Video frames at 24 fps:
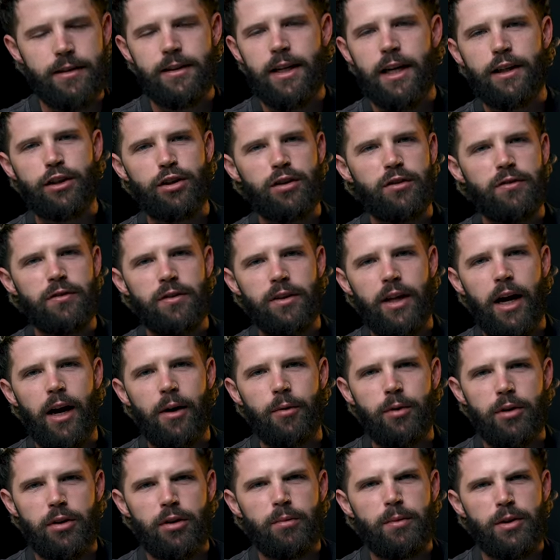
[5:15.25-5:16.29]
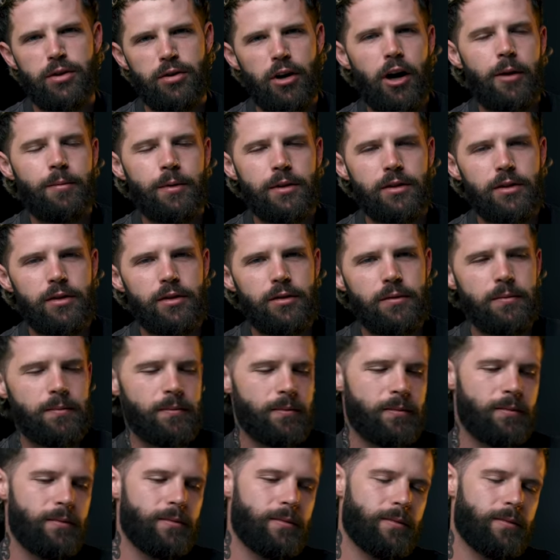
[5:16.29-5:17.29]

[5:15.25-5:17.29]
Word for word: Stay tuned for that one, it'll be dropping soon.